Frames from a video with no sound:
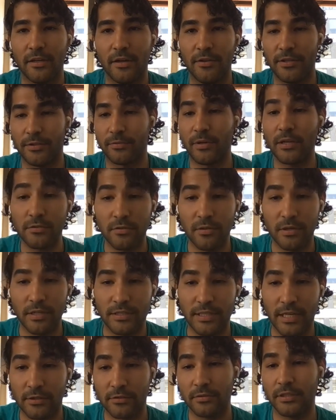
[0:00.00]
on this
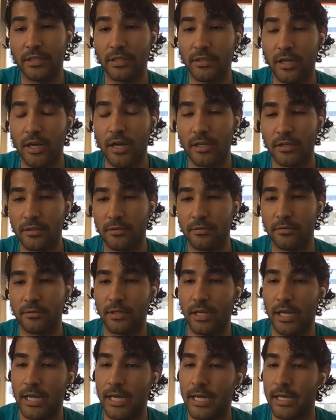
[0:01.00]
restaurant is actually a lot
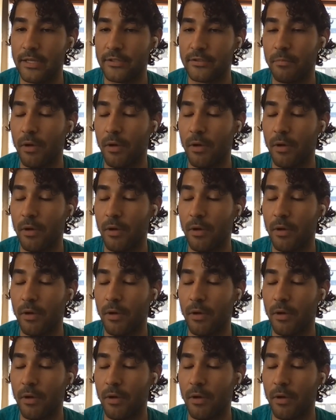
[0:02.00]
uh,